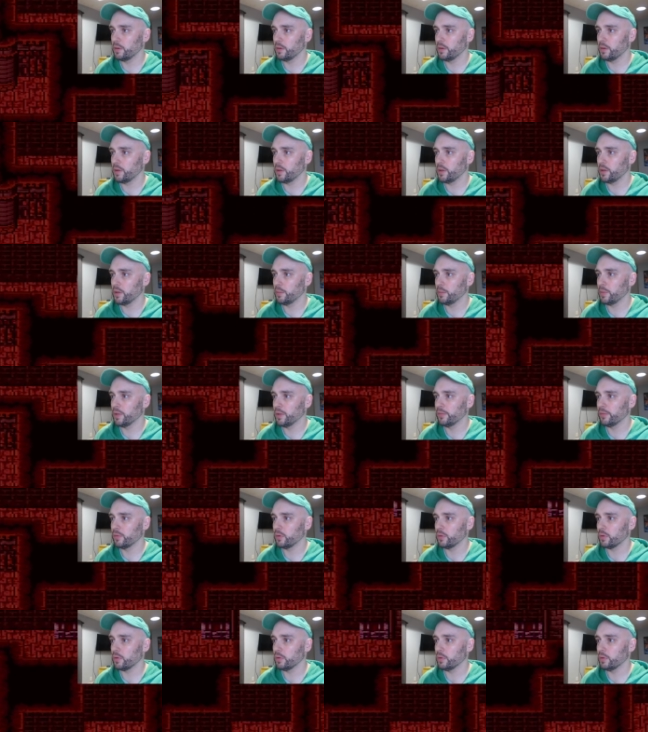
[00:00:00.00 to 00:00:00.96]
Uh,
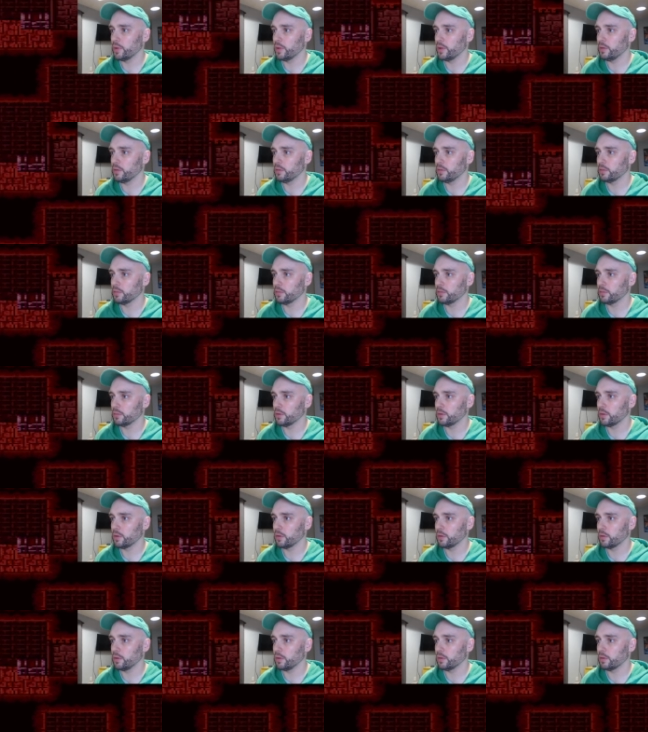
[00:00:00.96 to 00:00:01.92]
before... Okay.
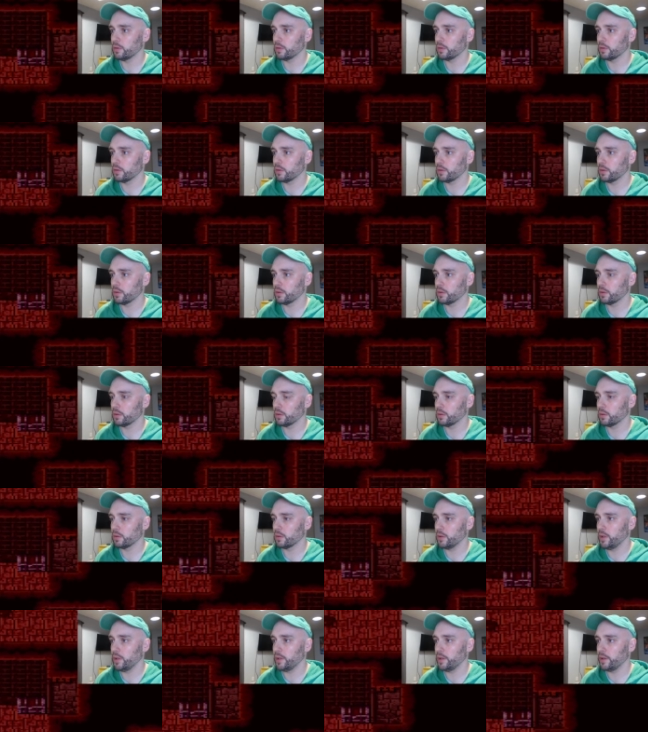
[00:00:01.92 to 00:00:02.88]
Clunk,
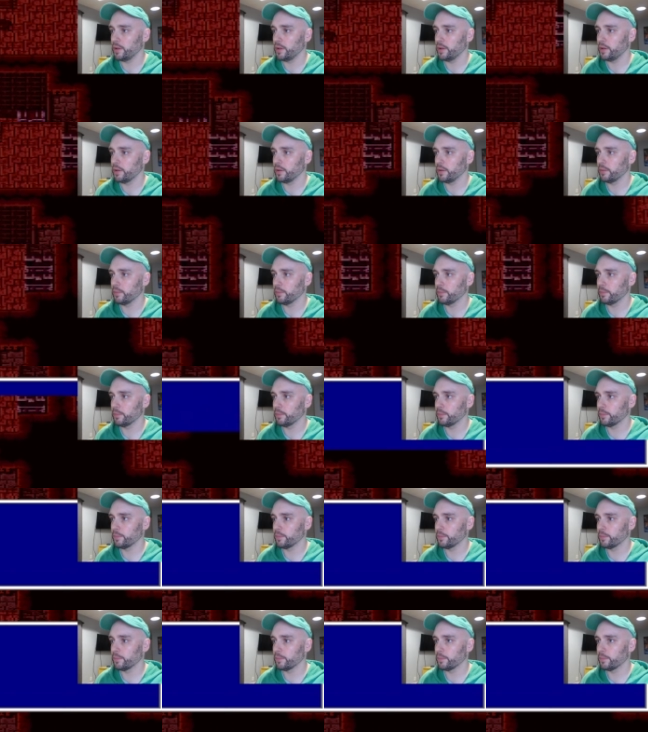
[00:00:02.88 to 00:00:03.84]
clunk. Hey.
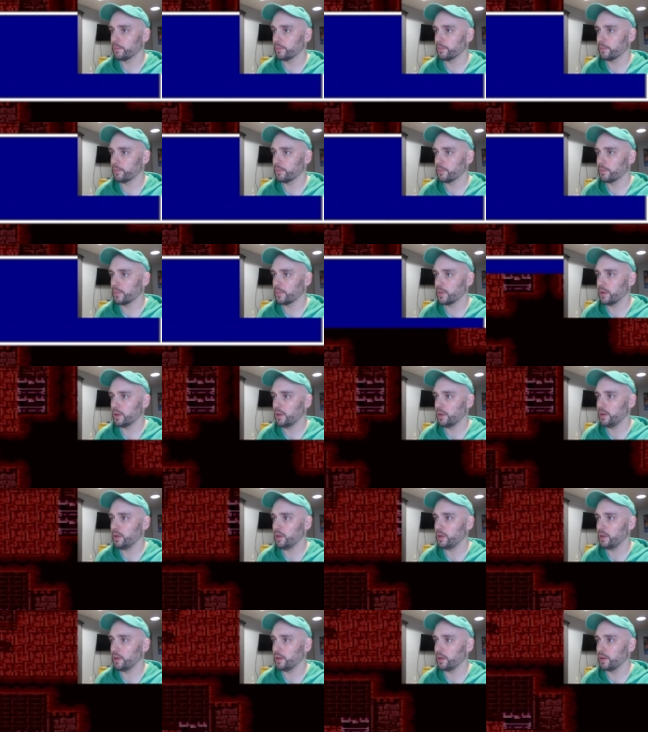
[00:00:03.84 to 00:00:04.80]

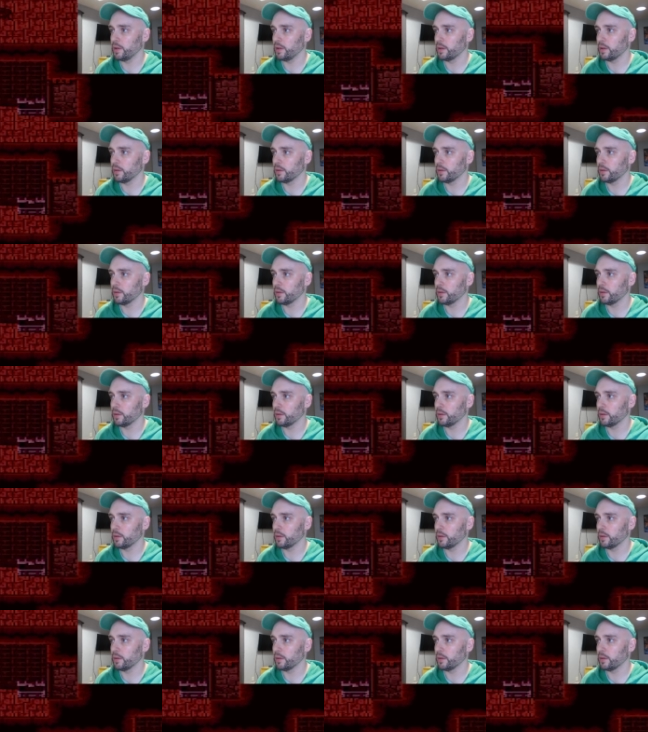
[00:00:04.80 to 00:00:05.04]
Hey.